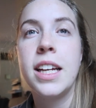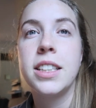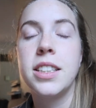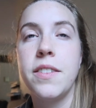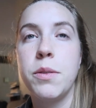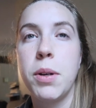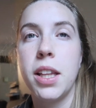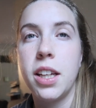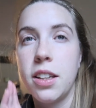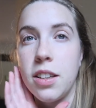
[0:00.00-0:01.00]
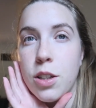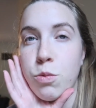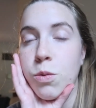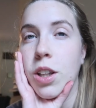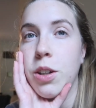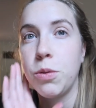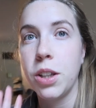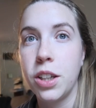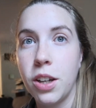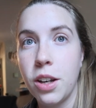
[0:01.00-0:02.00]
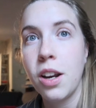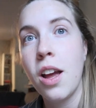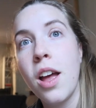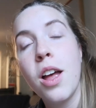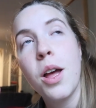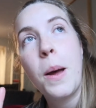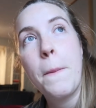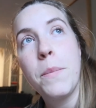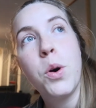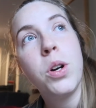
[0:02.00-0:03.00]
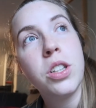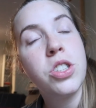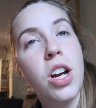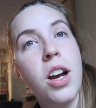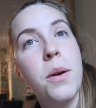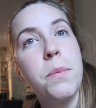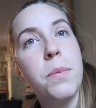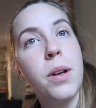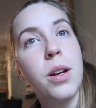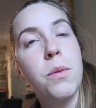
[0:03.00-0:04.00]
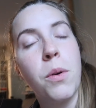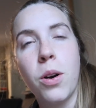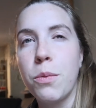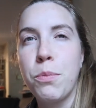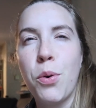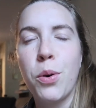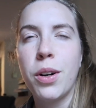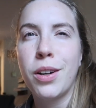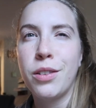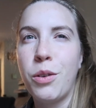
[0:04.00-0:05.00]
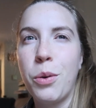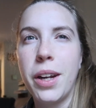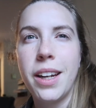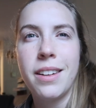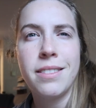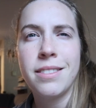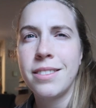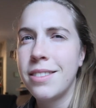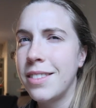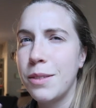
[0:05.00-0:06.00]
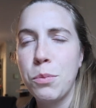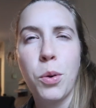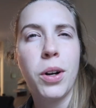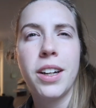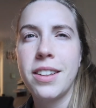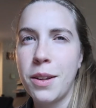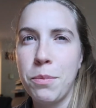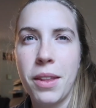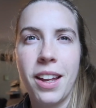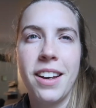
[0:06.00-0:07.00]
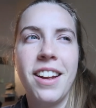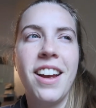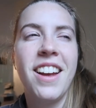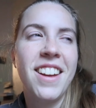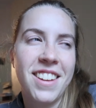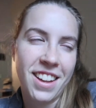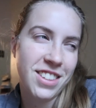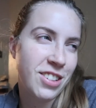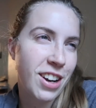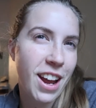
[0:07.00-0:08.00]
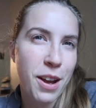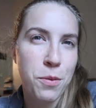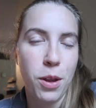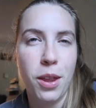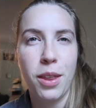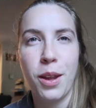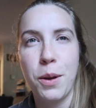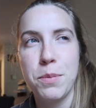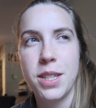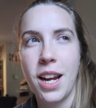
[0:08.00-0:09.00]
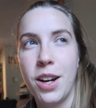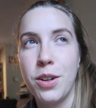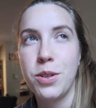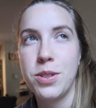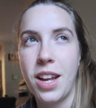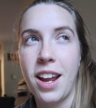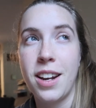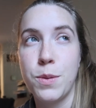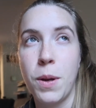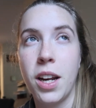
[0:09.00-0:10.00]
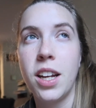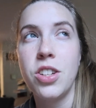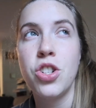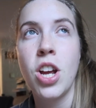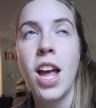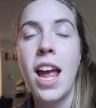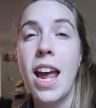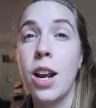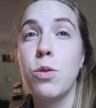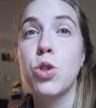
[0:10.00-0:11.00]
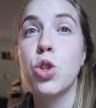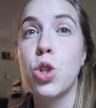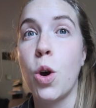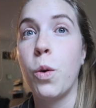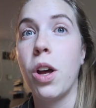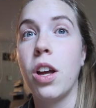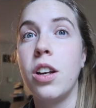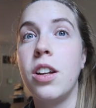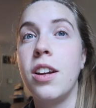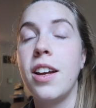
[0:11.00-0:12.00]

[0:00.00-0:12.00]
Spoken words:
Steven made like this really, really good pork chop or pork loin, pork something yesterday with like potatoes and spinach, and it was so good.